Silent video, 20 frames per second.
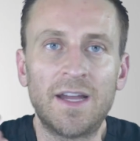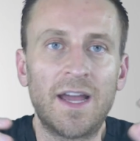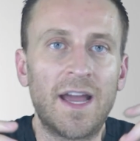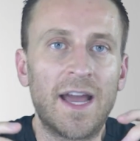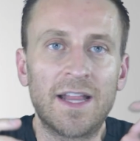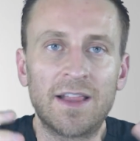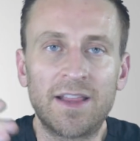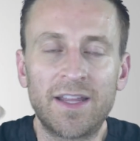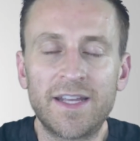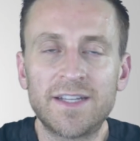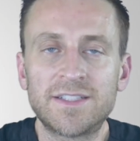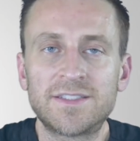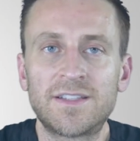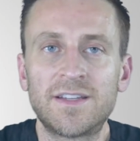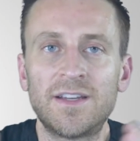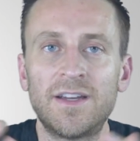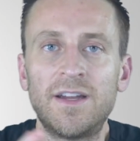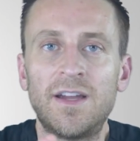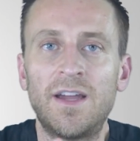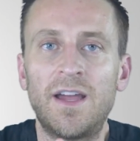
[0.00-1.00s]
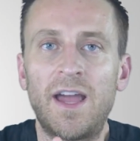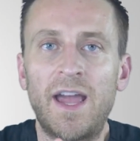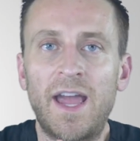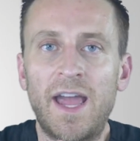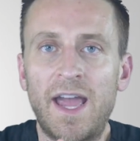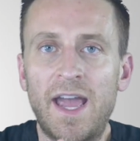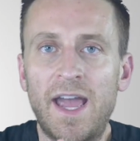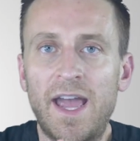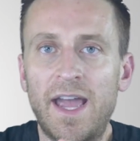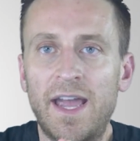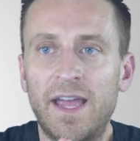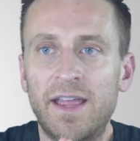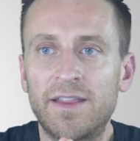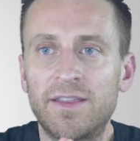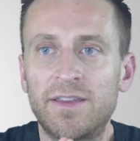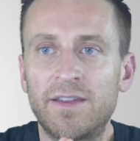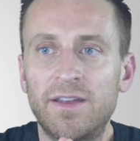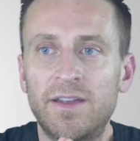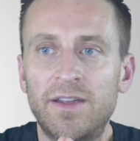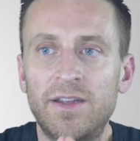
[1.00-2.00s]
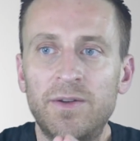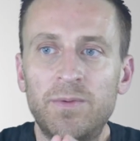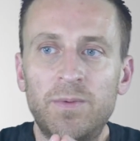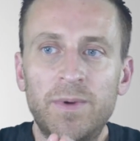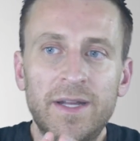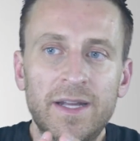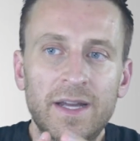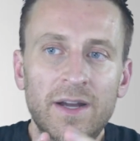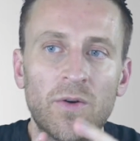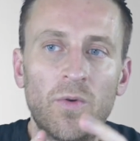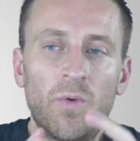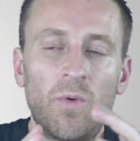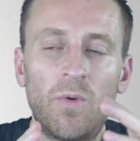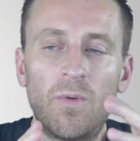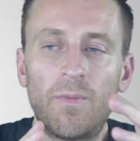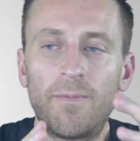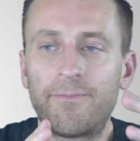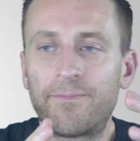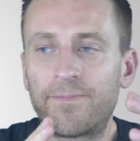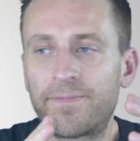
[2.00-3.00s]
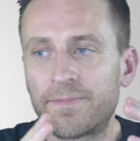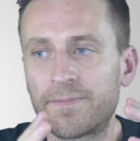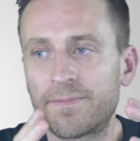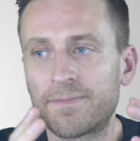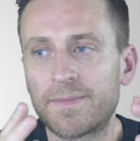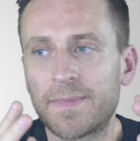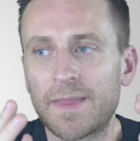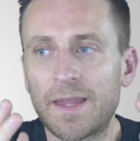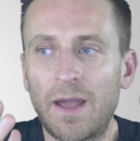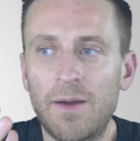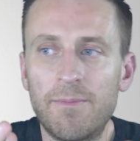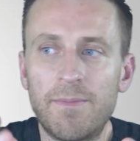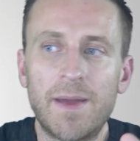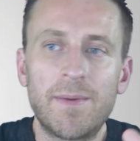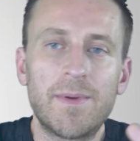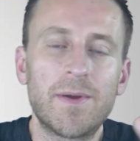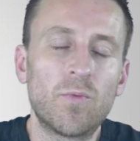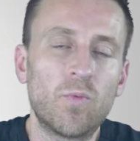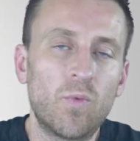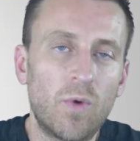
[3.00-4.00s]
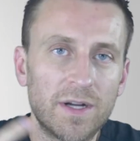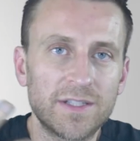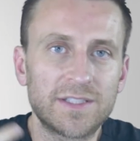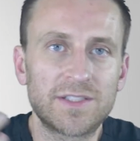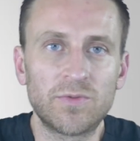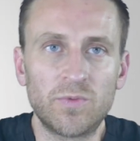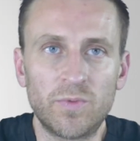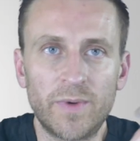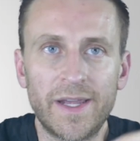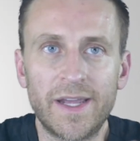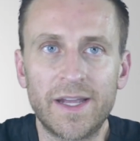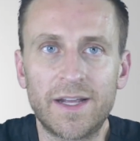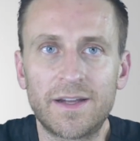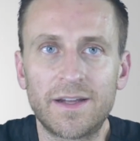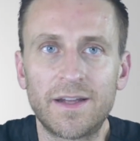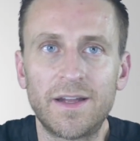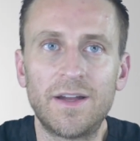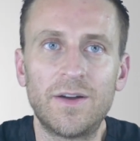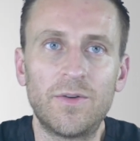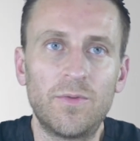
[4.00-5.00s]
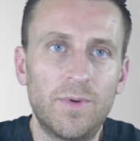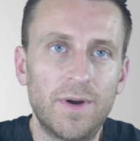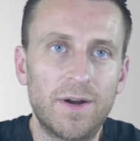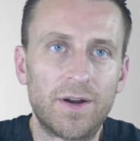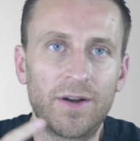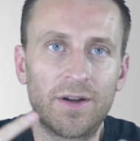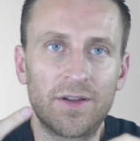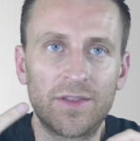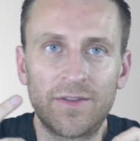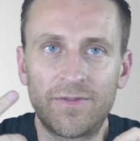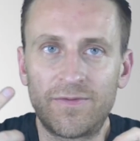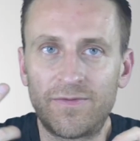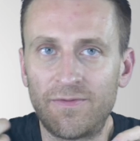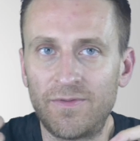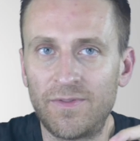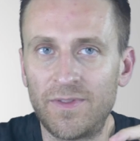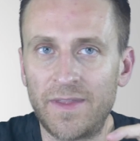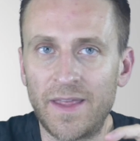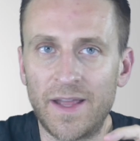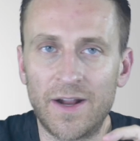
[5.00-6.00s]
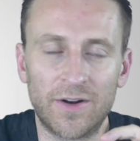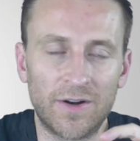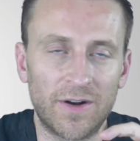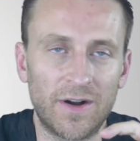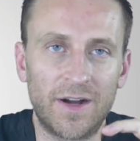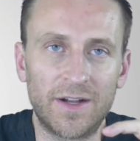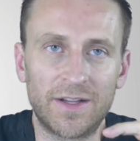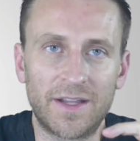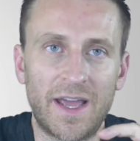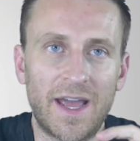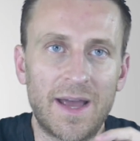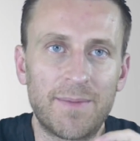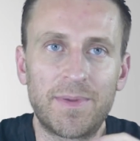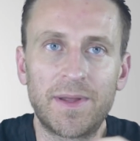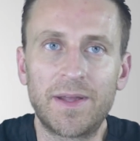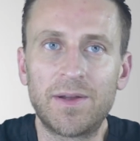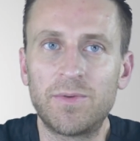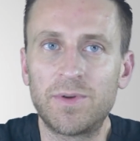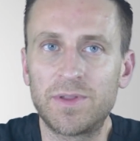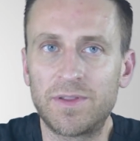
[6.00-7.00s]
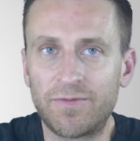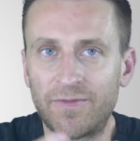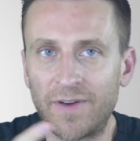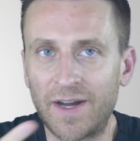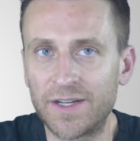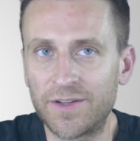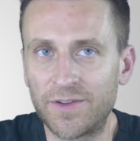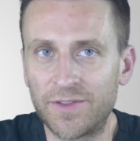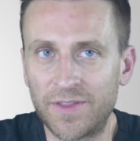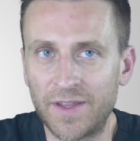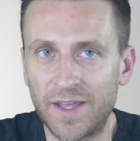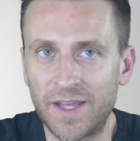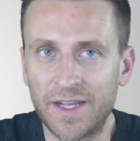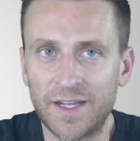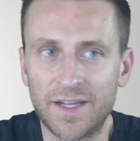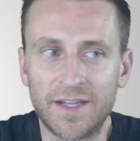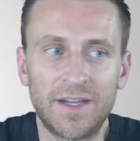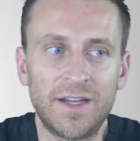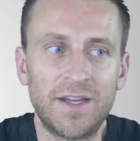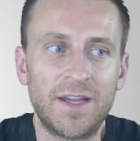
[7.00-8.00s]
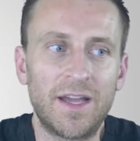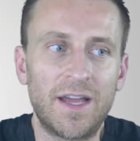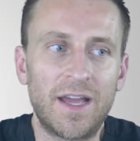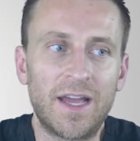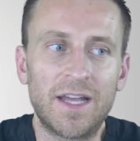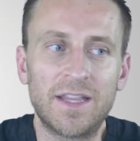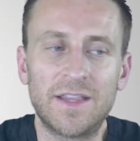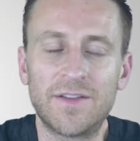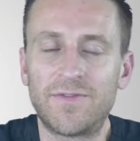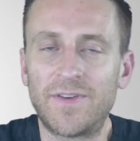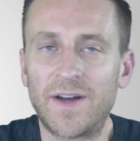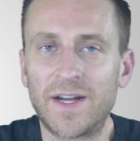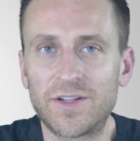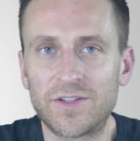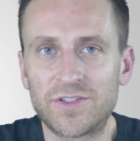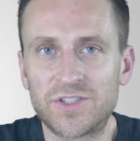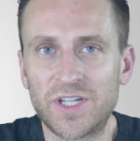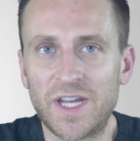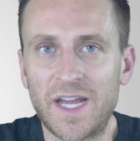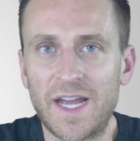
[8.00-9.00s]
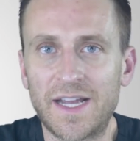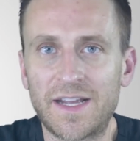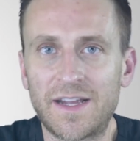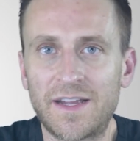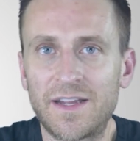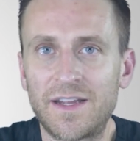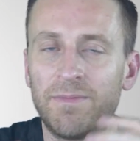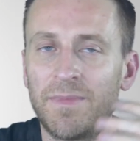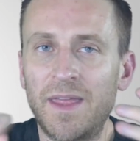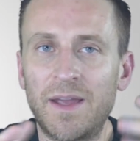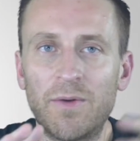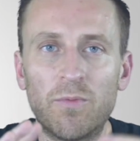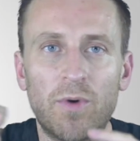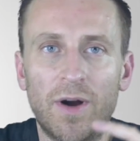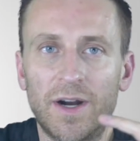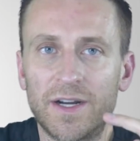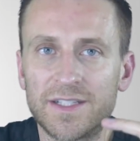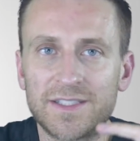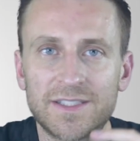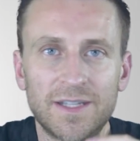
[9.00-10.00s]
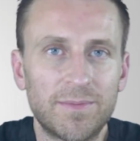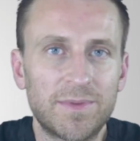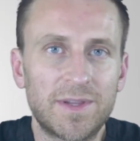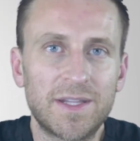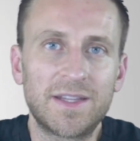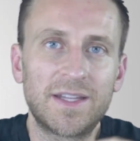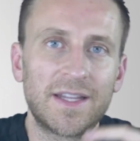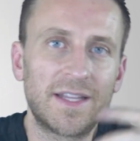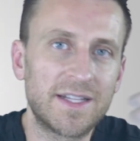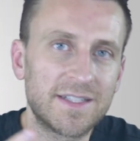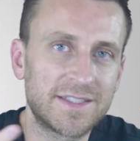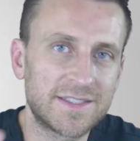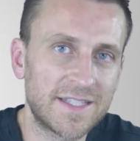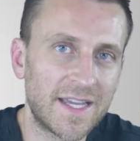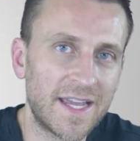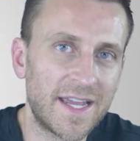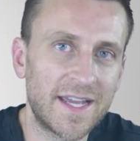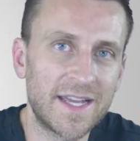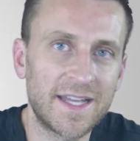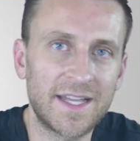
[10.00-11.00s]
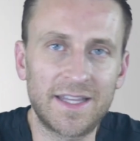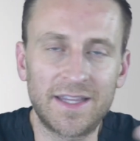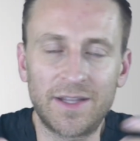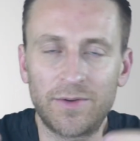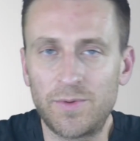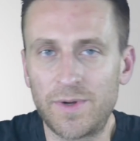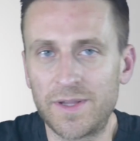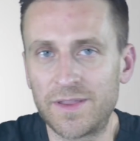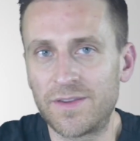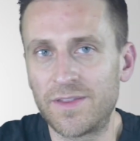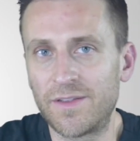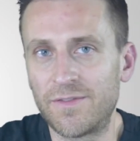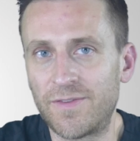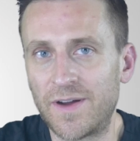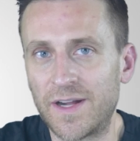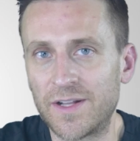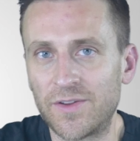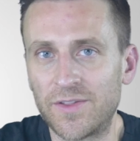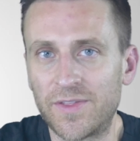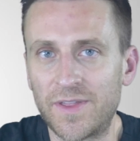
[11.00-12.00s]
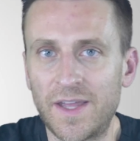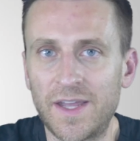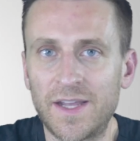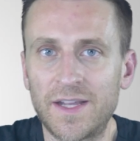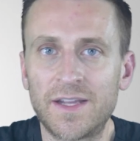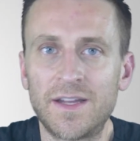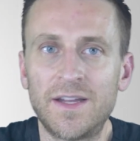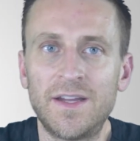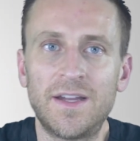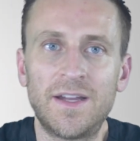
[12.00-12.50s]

at least. And we get maybe once a week where they're unhappy with the final thing and the final check. They wanted something, they didn't say it, and then went to the final thing.